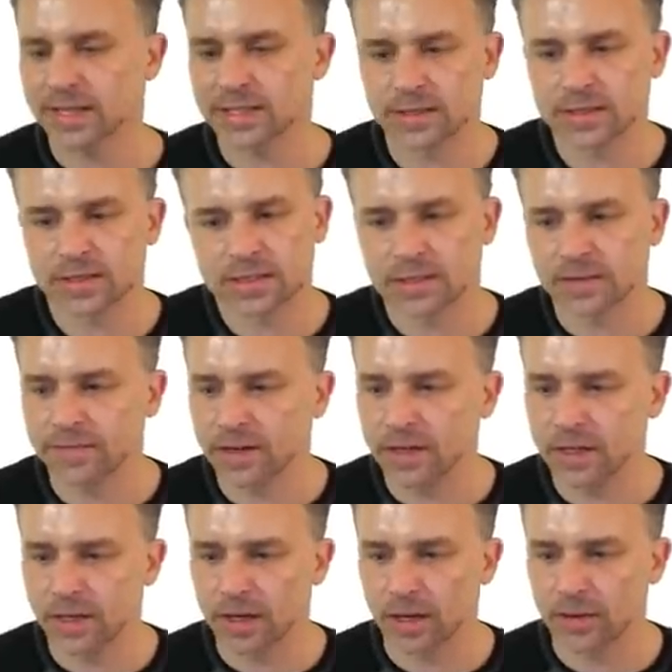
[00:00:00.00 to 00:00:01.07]
a, just a
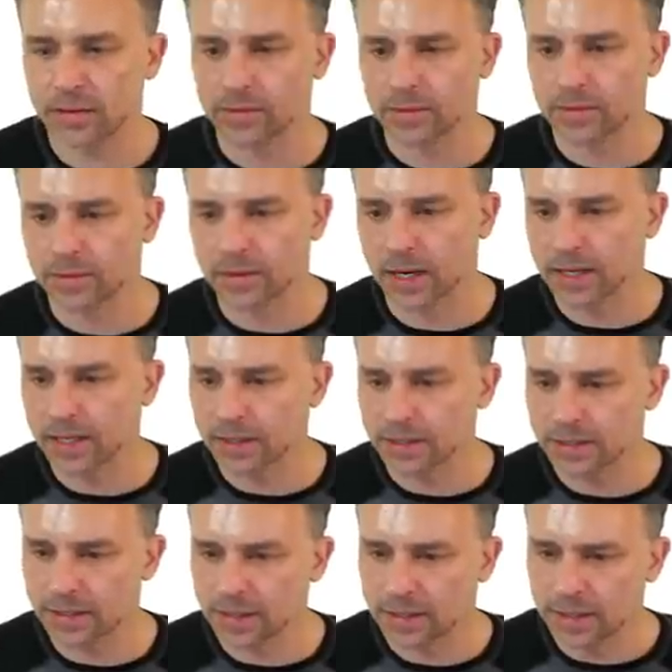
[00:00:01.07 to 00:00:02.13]
video, right?
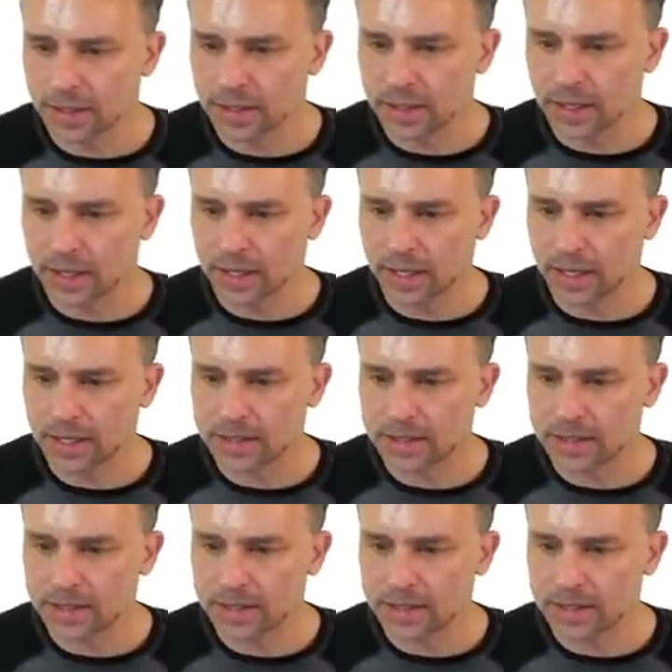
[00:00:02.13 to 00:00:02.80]
Uh,